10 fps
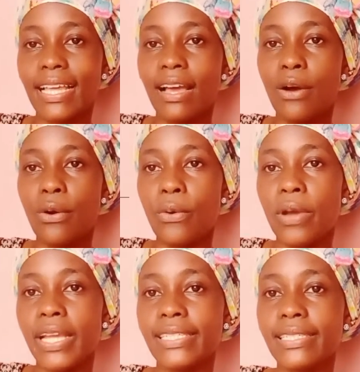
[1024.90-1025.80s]
it
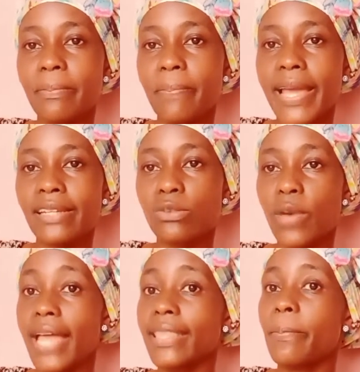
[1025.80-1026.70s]
depends where the
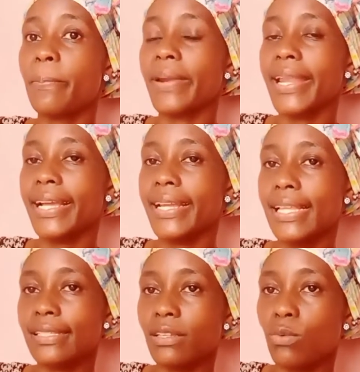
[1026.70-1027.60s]
pregnancy
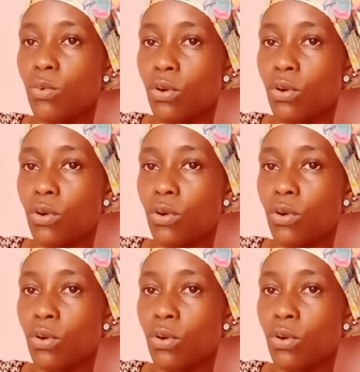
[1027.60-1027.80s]
was.